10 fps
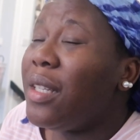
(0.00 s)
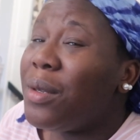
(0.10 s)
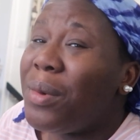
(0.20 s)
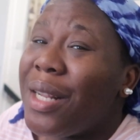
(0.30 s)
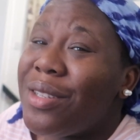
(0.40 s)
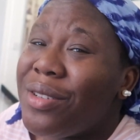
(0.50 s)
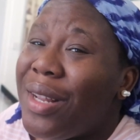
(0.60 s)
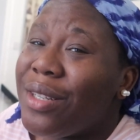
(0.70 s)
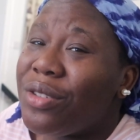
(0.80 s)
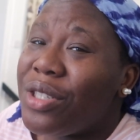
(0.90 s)
Someone that does not
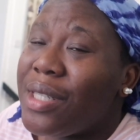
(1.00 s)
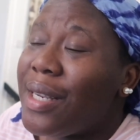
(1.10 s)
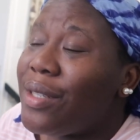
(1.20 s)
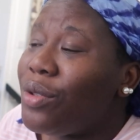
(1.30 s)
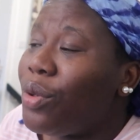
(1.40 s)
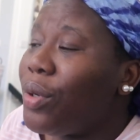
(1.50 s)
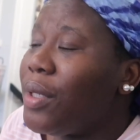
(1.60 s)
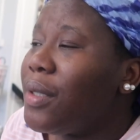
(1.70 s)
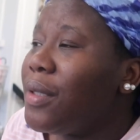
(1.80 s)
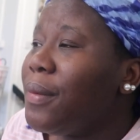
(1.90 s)
like to share his
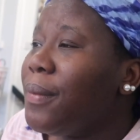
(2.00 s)
toys.